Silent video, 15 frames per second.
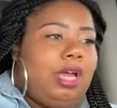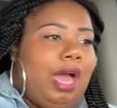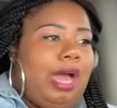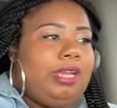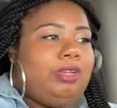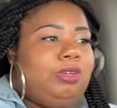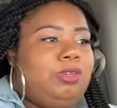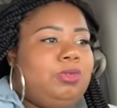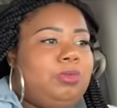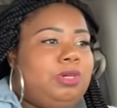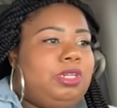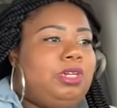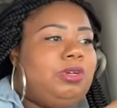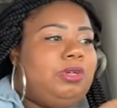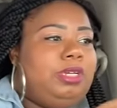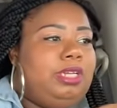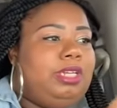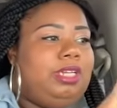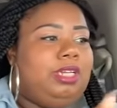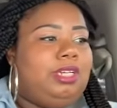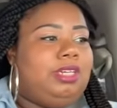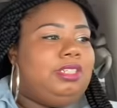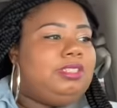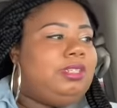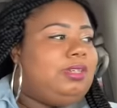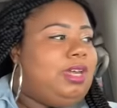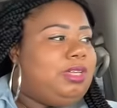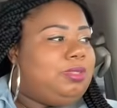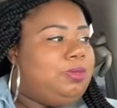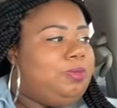I know you want to go eat air,
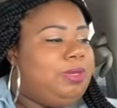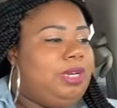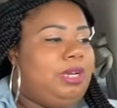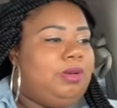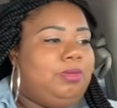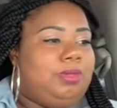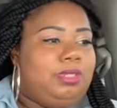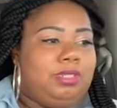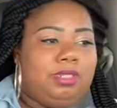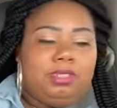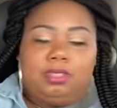so that's where we going.